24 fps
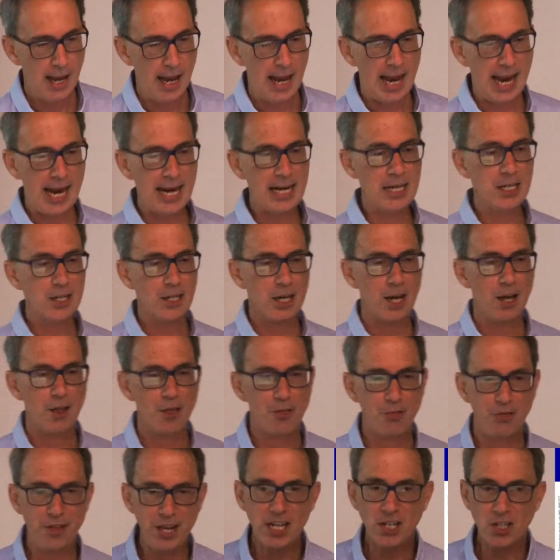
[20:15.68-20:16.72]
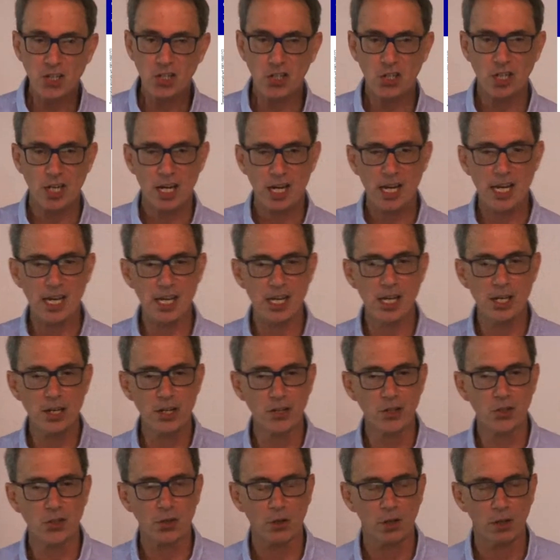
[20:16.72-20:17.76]
And this
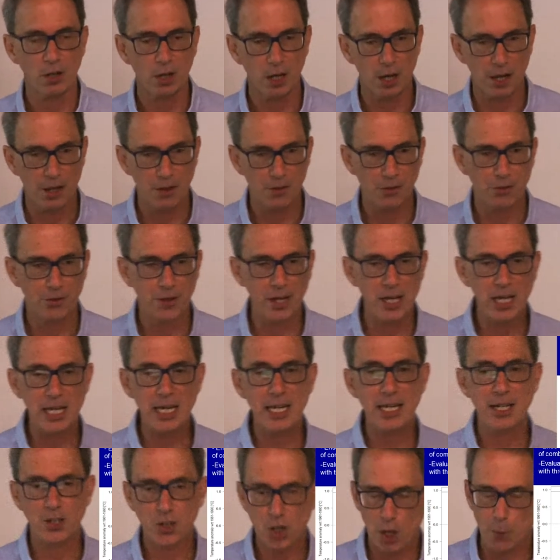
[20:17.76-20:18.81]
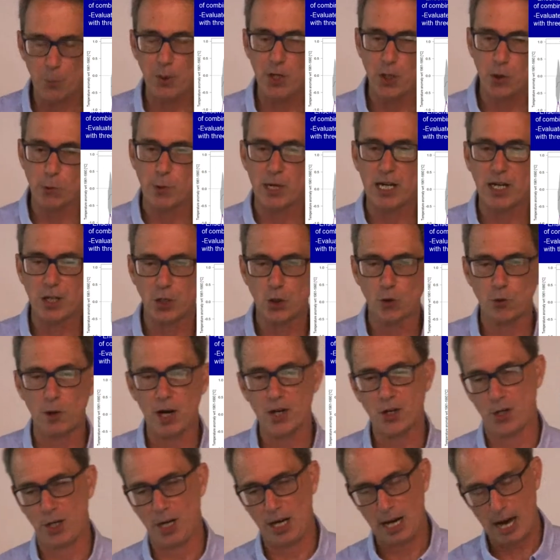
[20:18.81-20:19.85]
is the temperature
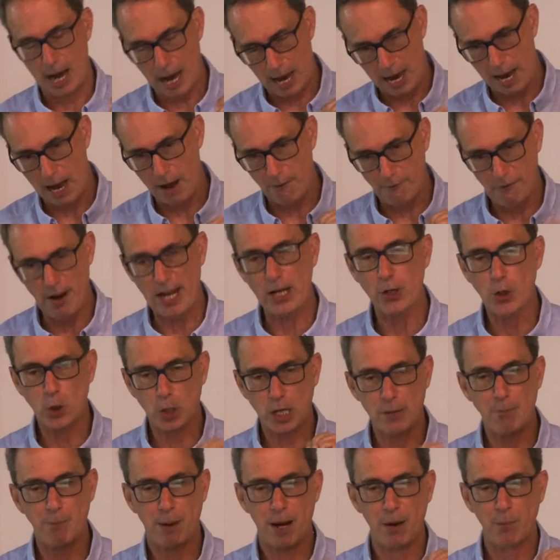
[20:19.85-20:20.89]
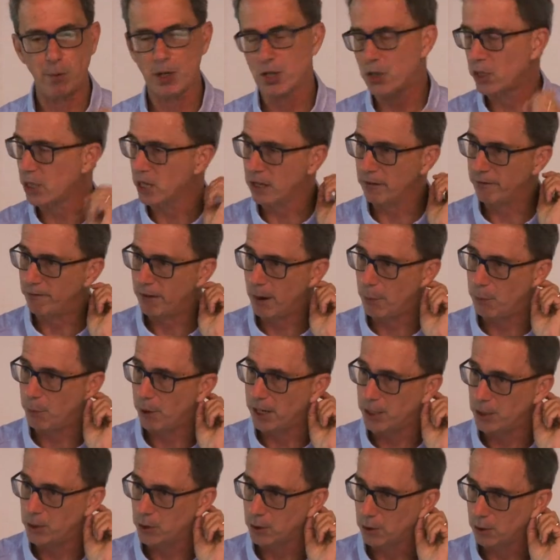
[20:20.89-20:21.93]
reconstruction, eventually published in
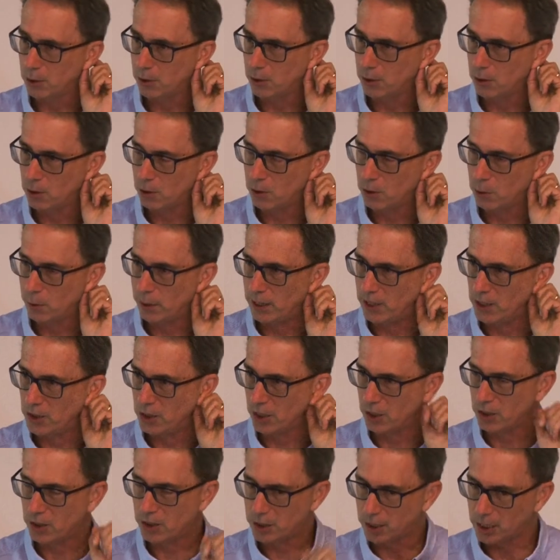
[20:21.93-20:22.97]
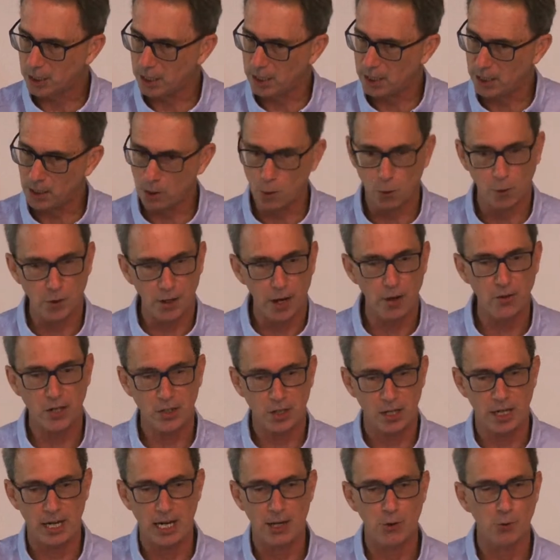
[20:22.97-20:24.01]
February twenty sixteen, although
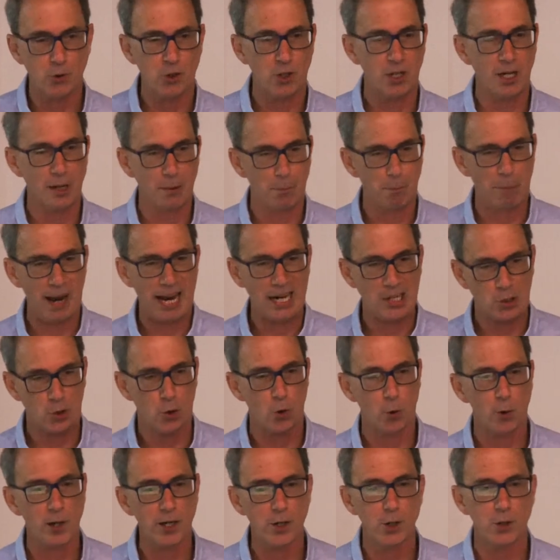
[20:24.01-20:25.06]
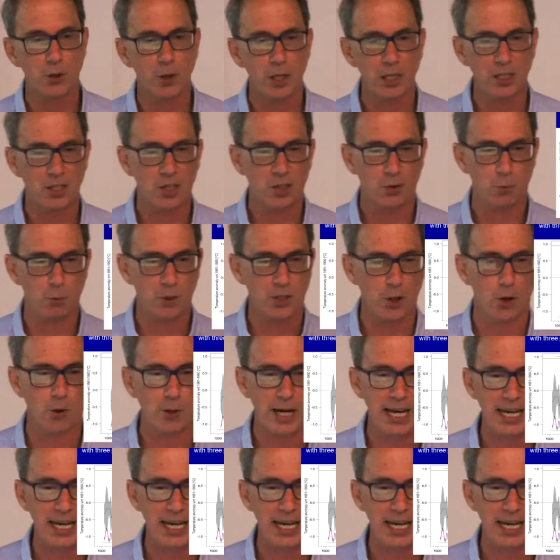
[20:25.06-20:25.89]
there's an interesting backstory to this, which I'll